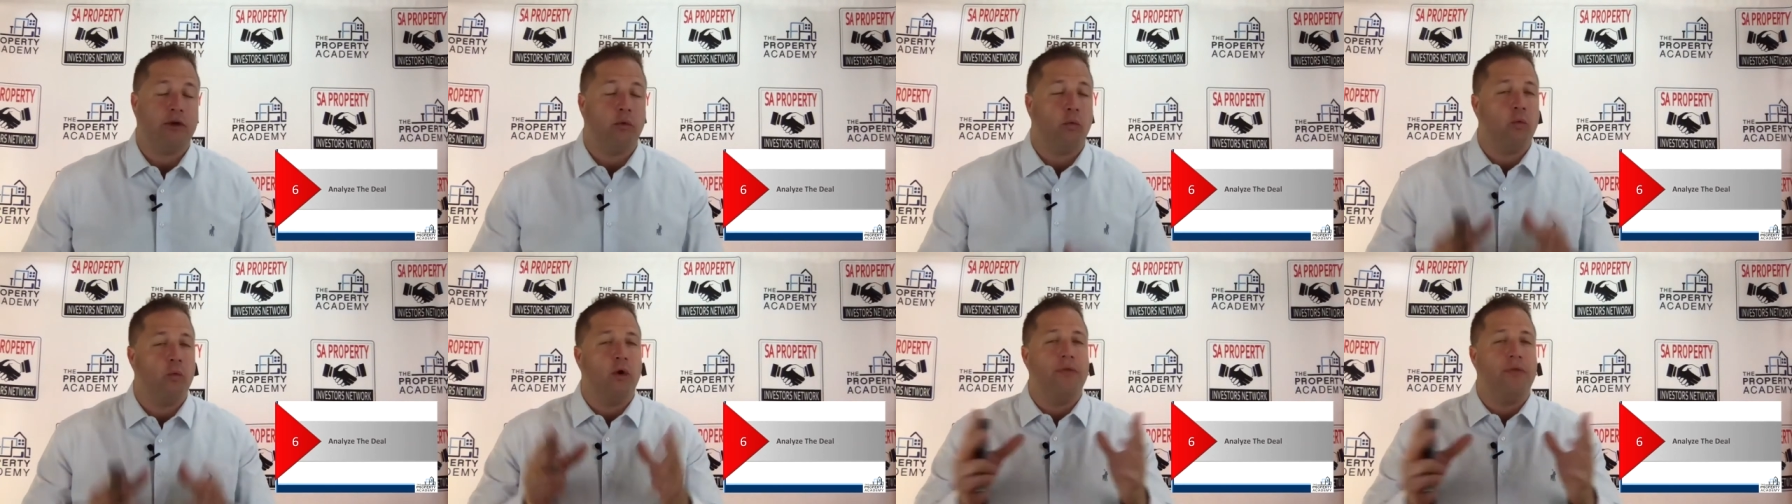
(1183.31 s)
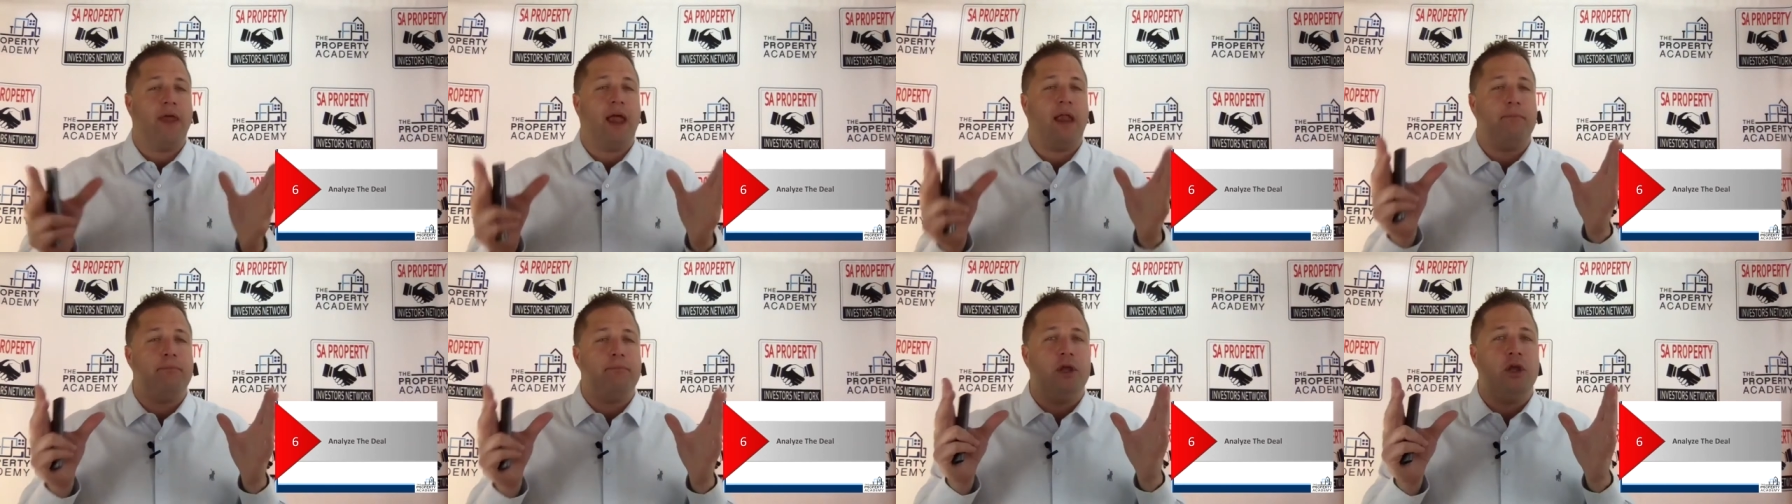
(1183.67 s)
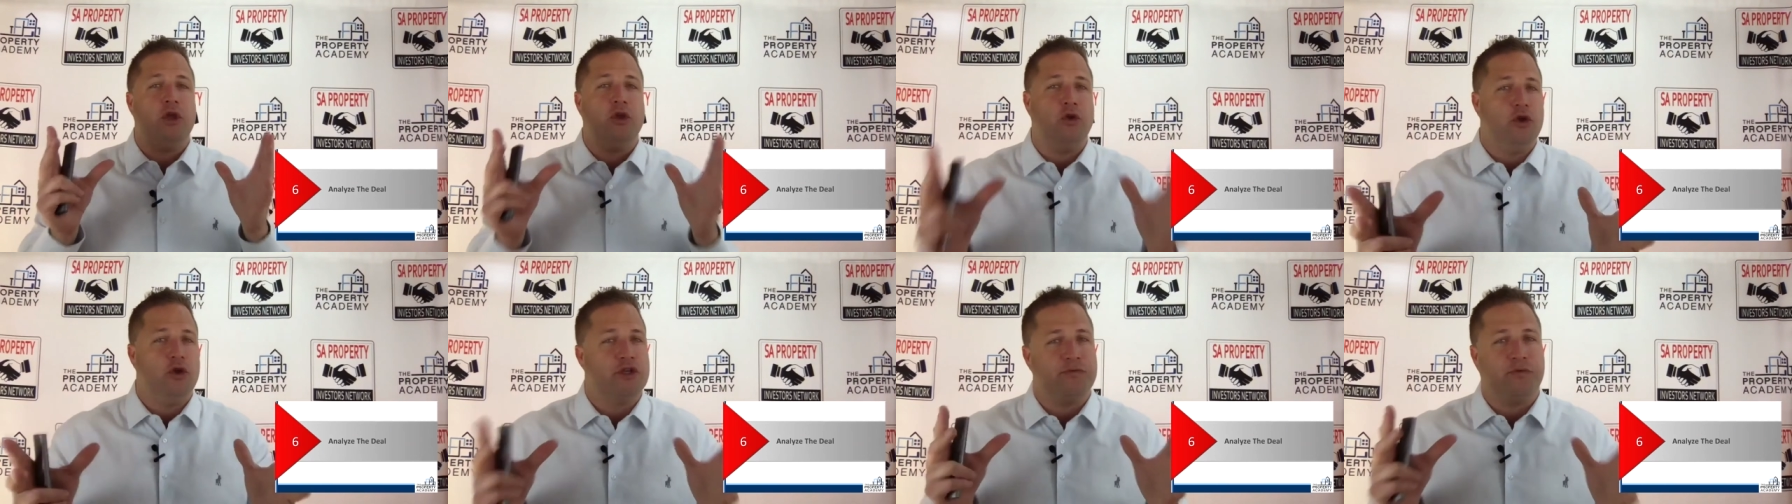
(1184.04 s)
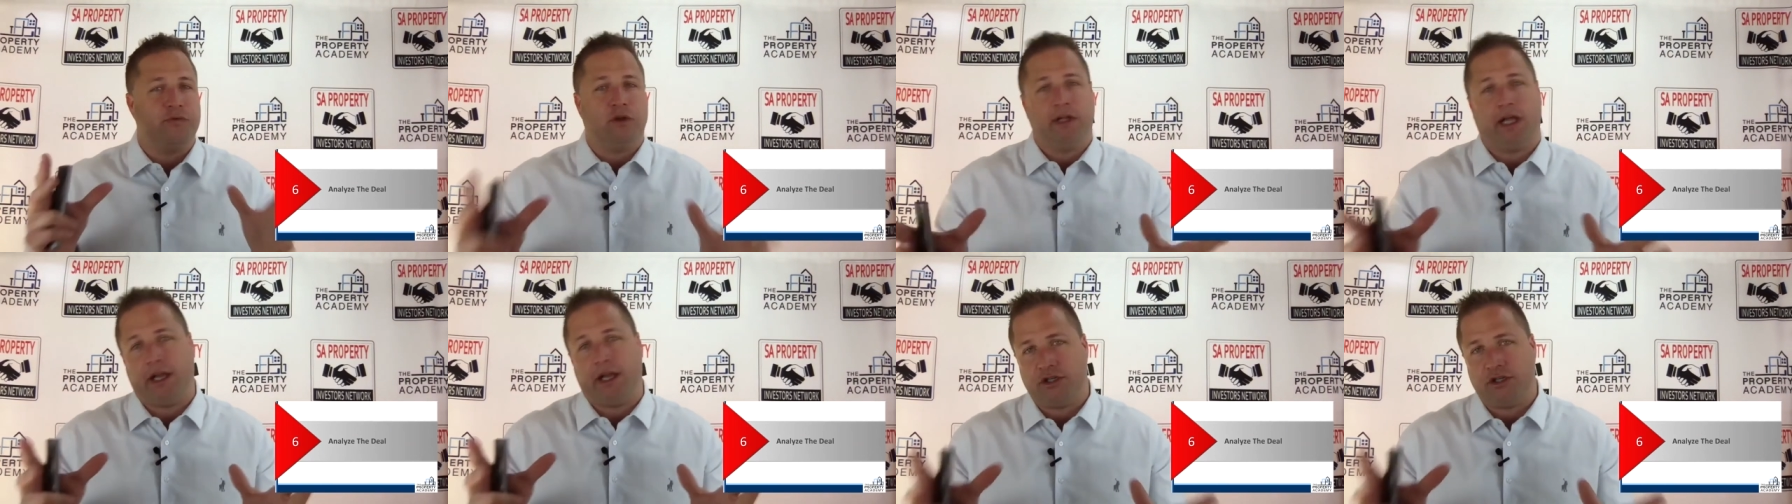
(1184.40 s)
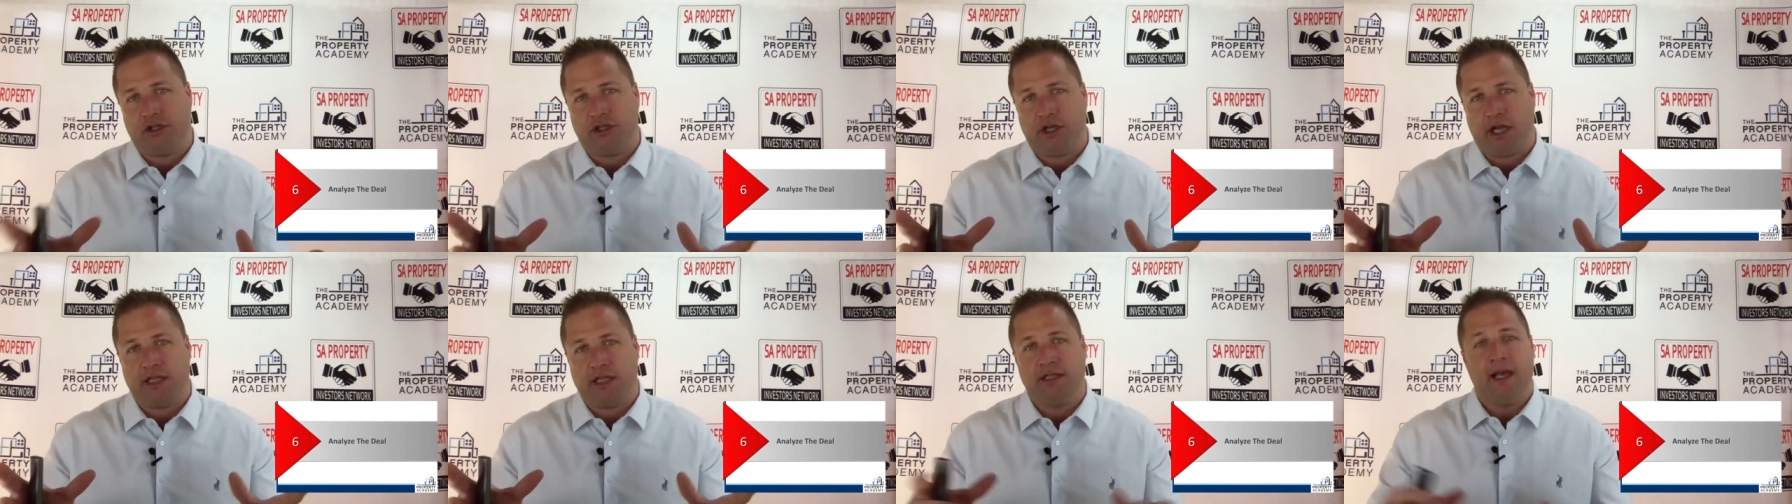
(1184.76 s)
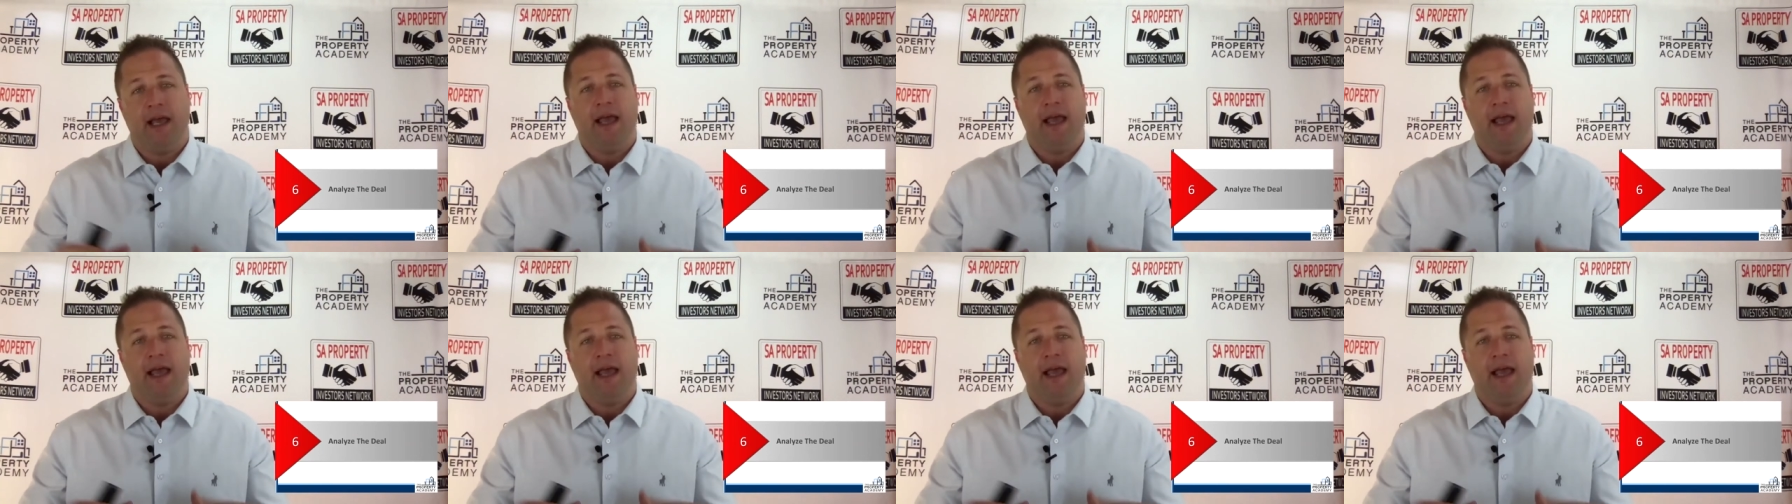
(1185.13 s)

Would that be useful, ladies and gents,